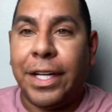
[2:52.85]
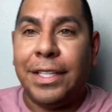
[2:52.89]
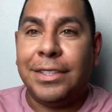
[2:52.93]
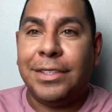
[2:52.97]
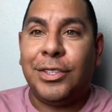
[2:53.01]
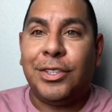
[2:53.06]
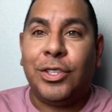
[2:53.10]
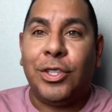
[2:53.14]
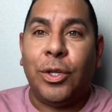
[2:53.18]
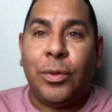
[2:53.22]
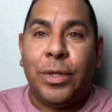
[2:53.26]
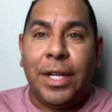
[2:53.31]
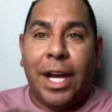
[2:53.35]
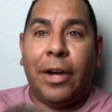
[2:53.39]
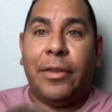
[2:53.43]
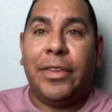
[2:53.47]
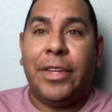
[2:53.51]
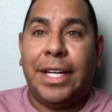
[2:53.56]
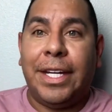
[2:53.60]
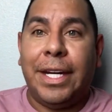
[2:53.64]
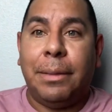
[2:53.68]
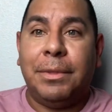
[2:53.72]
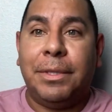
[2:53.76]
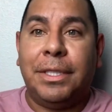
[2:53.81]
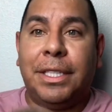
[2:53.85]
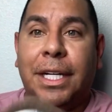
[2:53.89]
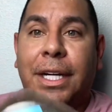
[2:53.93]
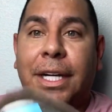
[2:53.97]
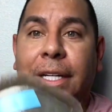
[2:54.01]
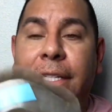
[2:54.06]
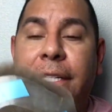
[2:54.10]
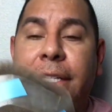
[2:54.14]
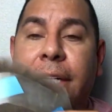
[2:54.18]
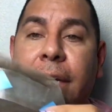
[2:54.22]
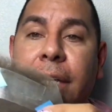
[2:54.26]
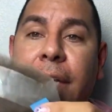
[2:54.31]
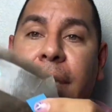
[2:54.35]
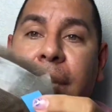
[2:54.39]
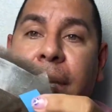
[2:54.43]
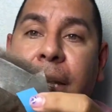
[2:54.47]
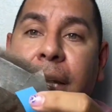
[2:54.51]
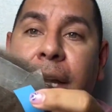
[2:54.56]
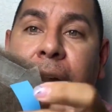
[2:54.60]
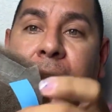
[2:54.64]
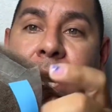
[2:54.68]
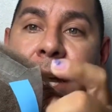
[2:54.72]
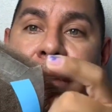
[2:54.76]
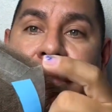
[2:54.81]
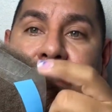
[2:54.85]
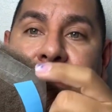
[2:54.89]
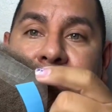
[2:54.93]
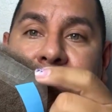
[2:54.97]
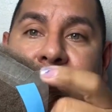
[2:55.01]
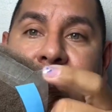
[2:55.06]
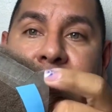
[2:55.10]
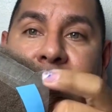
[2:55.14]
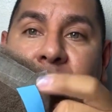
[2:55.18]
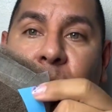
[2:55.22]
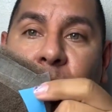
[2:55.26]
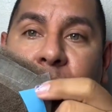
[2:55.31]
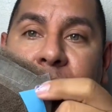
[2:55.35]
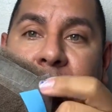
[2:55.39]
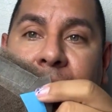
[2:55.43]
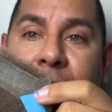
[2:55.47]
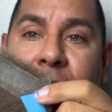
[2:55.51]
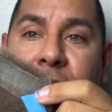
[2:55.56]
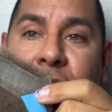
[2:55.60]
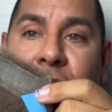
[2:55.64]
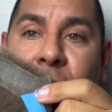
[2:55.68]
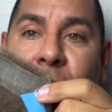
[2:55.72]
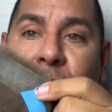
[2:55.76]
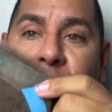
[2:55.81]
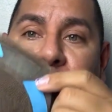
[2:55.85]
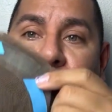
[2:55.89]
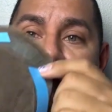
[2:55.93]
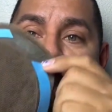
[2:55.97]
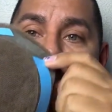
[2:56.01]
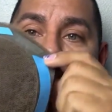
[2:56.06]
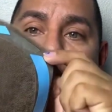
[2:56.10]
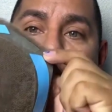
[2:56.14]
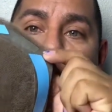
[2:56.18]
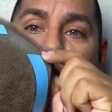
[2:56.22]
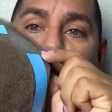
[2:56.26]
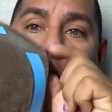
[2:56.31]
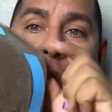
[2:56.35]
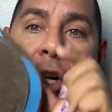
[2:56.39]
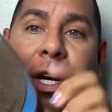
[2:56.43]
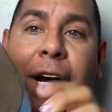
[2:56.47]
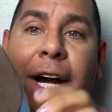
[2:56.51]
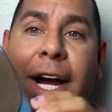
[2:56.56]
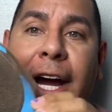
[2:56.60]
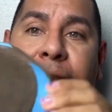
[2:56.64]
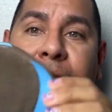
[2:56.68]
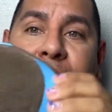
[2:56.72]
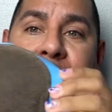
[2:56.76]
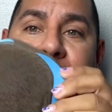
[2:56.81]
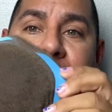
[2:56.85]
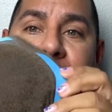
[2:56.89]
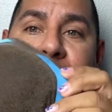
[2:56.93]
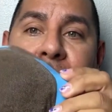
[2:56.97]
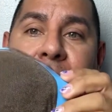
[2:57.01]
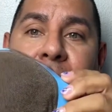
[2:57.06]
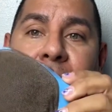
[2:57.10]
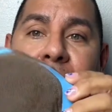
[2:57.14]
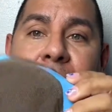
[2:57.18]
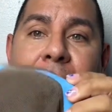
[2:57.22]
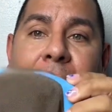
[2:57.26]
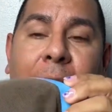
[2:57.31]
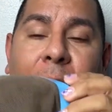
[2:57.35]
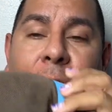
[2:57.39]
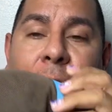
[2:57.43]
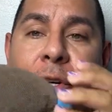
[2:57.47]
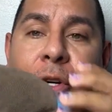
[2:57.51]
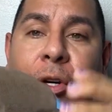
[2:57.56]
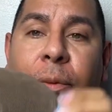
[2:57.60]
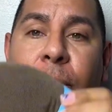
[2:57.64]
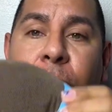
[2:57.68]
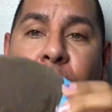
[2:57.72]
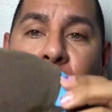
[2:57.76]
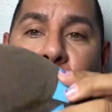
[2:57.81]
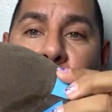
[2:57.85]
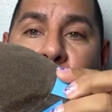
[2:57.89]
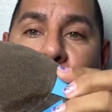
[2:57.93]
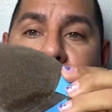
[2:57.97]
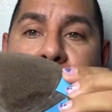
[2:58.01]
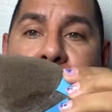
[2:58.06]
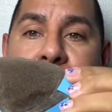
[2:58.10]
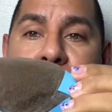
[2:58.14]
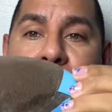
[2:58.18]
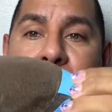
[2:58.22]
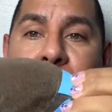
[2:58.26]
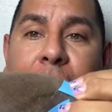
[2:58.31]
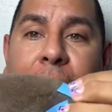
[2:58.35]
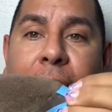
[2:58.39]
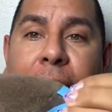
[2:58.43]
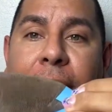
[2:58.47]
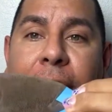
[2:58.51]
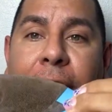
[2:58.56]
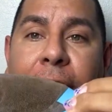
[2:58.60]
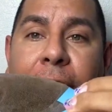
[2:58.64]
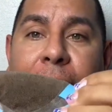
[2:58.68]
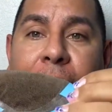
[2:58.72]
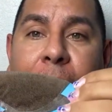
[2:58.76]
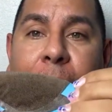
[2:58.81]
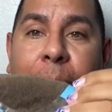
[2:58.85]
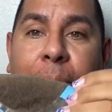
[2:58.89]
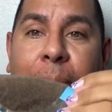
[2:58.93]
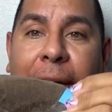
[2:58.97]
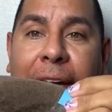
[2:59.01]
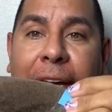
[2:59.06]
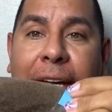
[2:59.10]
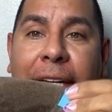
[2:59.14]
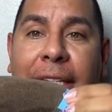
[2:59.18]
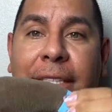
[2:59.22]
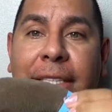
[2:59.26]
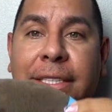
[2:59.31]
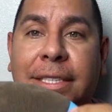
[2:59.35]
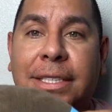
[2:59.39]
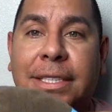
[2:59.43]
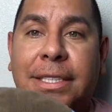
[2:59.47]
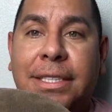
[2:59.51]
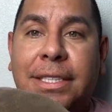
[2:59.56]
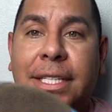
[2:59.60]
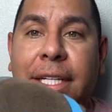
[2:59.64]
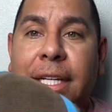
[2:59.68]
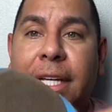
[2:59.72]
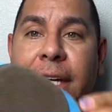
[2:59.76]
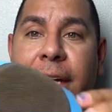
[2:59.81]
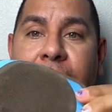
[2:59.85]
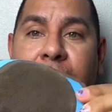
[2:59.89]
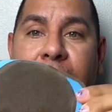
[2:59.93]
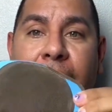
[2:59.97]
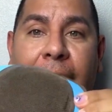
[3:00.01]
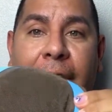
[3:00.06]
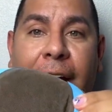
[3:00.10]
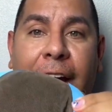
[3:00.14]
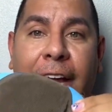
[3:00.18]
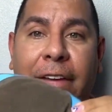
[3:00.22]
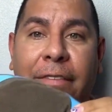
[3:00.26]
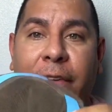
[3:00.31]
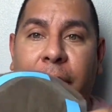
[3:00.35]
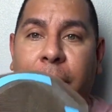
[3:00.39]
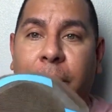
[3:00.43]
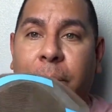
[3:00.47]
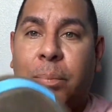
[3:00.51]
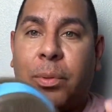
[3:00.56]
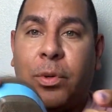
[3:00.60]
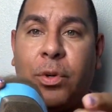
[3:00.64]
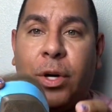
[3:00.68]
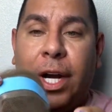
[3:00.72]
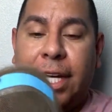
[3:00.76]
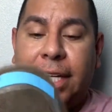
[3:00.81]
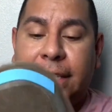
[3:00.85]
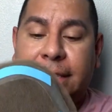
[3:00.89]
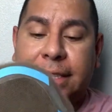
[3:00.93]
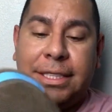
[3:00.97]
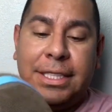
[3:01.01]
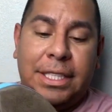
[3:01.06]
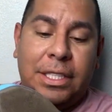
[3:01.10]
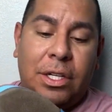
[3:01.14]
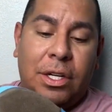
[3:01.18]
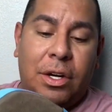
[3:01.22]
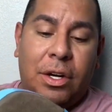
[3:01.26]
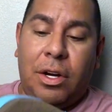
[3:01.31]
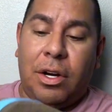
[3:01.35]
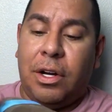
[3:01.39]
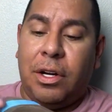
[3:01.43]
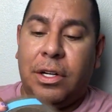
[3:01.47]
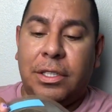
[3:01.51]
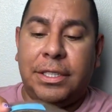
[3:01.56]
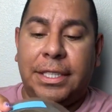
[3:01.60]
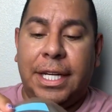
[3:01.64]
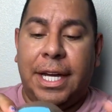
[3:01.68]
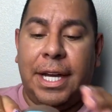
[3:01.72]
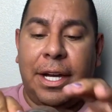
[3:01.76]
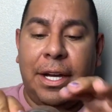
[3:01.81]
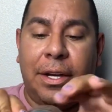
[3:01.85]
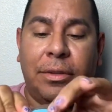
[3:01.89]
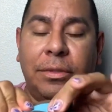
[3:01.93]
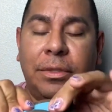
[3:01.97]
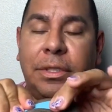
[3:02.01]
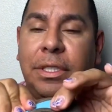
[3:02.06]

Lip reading: so now that I'm done, this is the one I showed you before. I've done the outer perimeter of the base. I've pressed it all down,